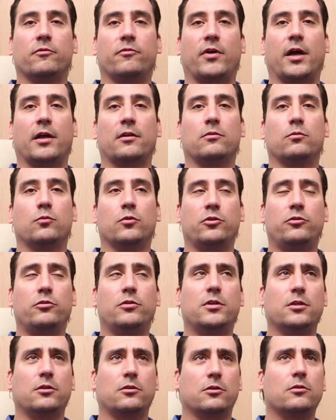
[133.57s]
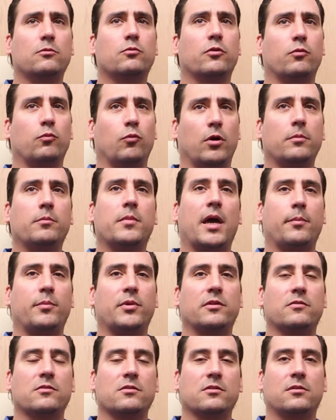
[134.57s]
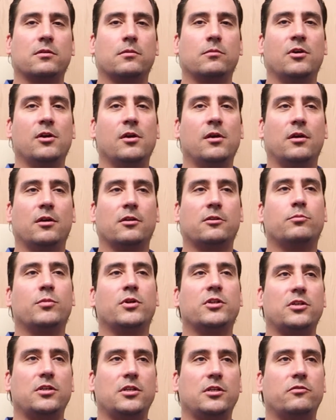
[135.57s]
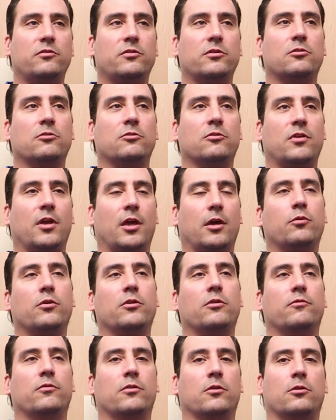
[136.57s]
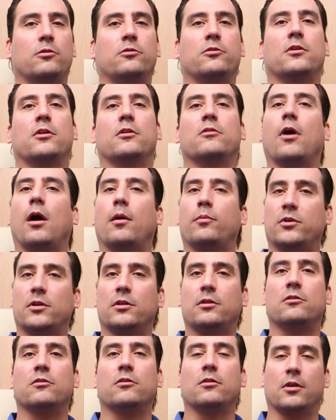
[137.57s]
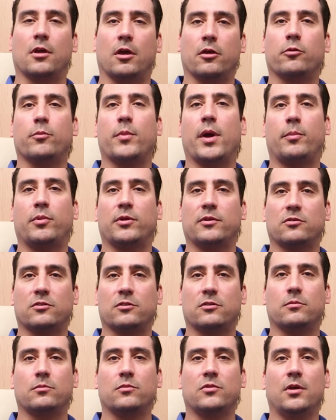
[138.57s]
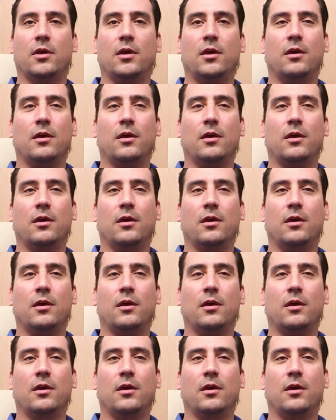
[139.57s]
In fact, once you get good with one mapping system, it's much easier to take what you've learned and adopt it into the other mapping systems.